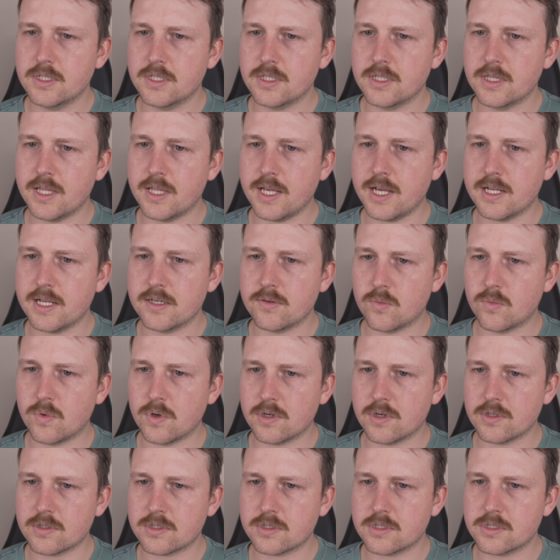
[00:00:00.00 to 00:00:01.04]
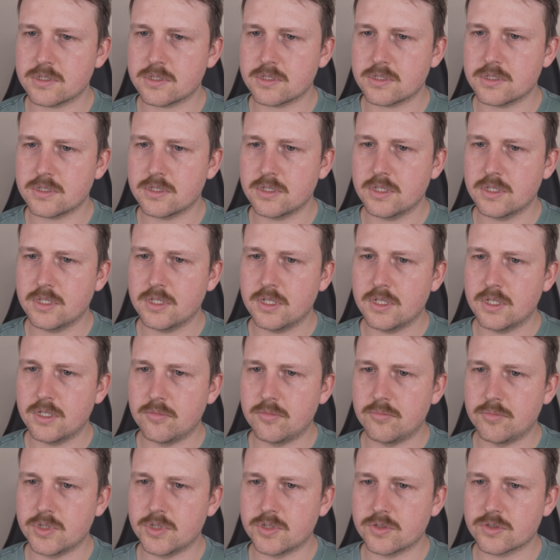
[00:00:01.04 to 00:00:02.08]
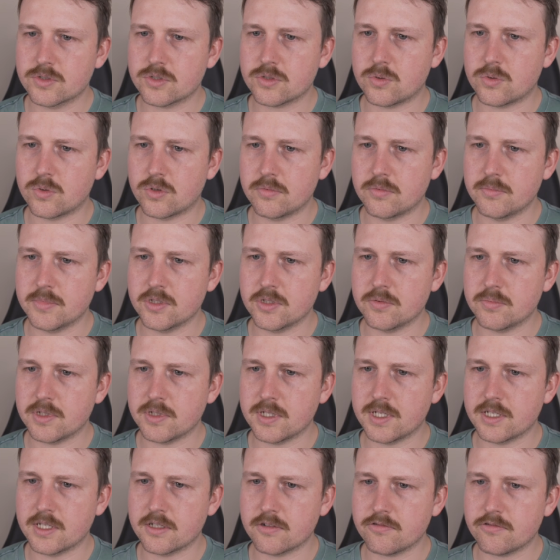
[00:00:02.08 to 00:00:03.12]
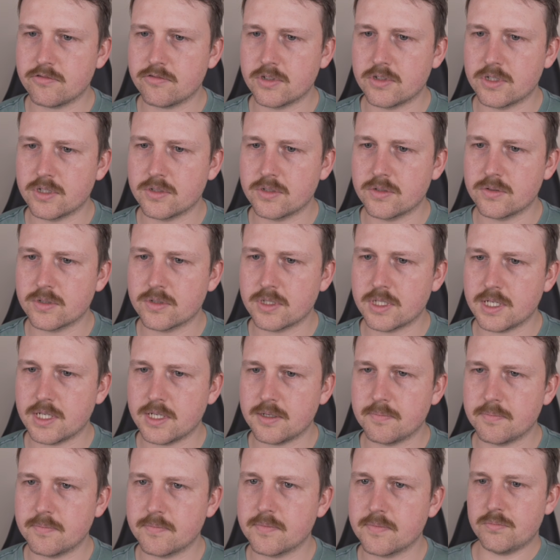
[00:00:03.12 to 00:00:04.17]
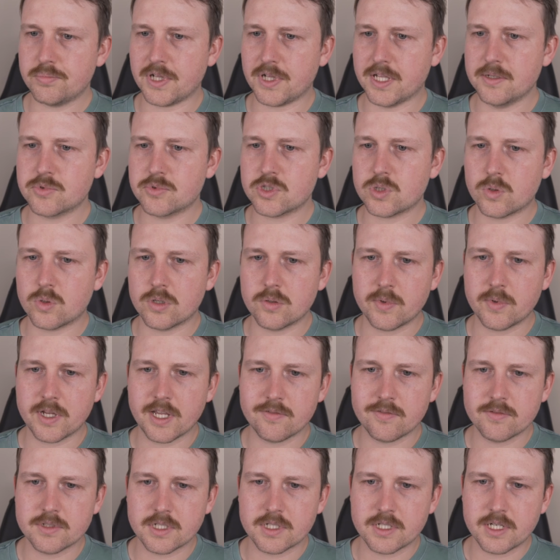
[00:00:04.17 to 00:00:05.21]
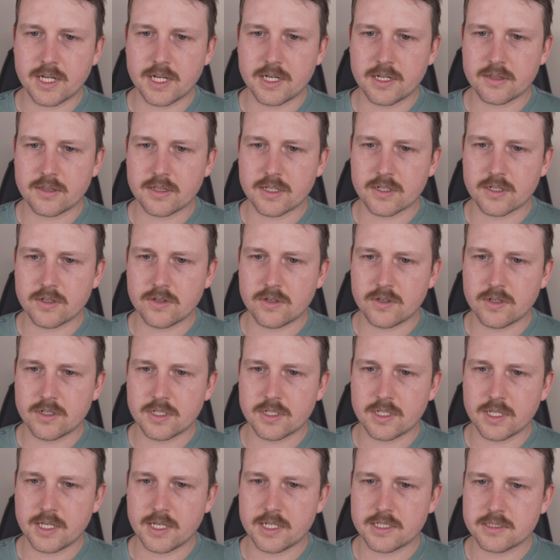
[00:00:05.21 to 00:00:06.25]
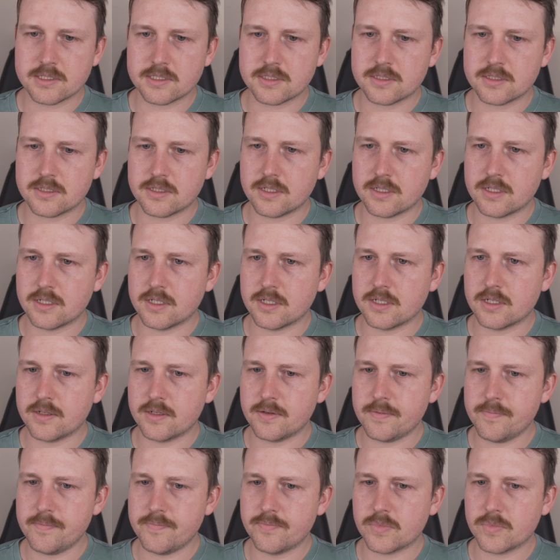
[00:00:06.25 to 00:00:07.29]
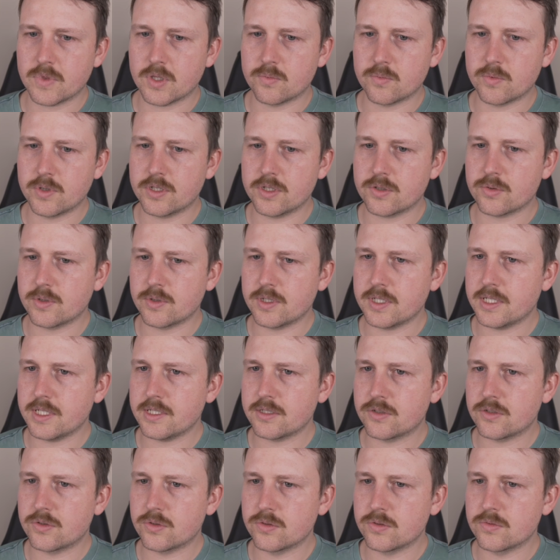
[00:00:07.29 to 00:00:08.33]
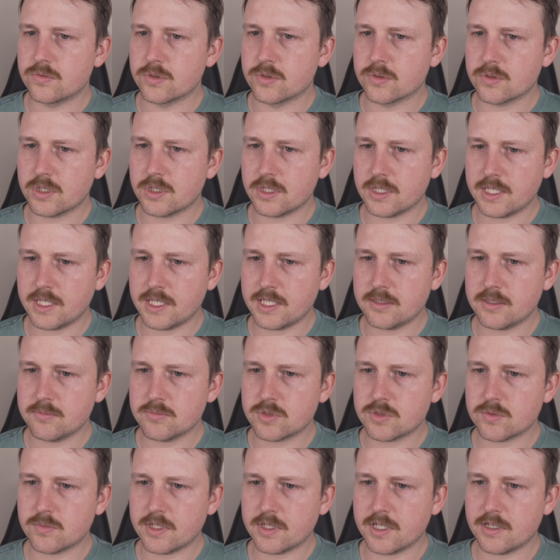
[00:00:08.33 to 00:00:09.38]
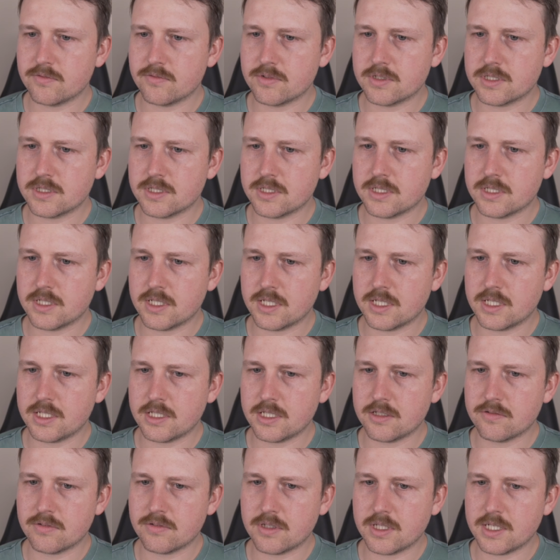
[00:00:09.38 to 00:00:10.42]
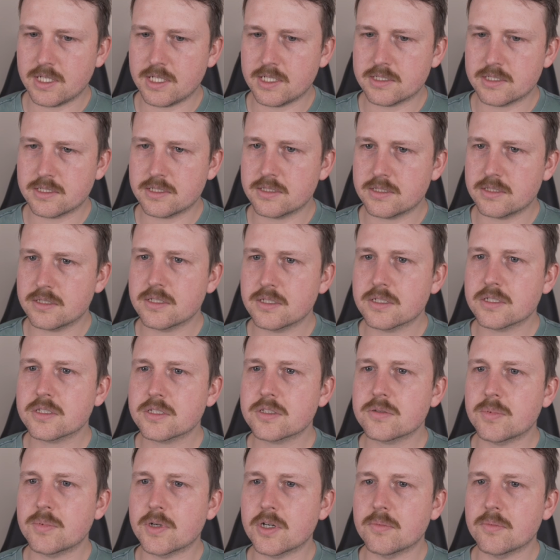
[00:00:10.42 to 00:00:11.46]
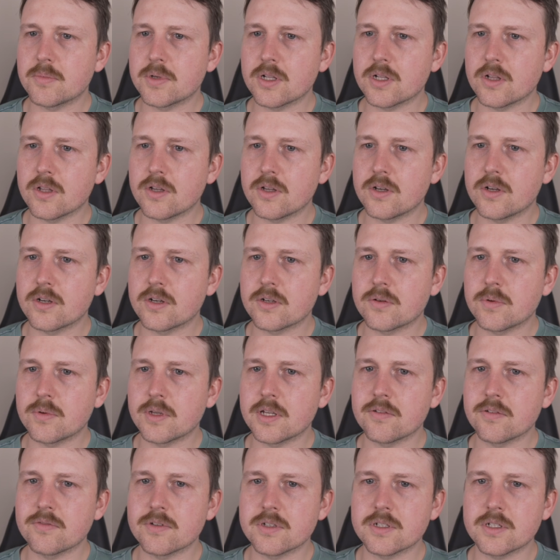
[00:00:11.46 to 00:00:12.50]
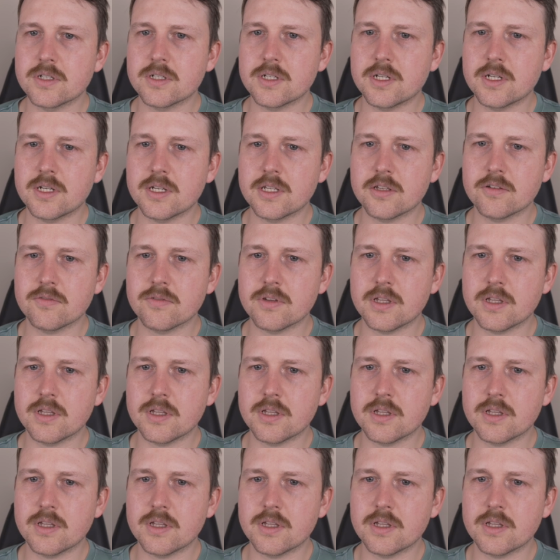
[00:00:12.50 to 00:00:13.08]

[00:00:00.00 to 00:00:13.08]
that works. Build core meal planning flow, yep. Pleb score, we haven't done anything on yet. Recreate guru claims, we haven't done any of that. Experiment log, we haven't done any of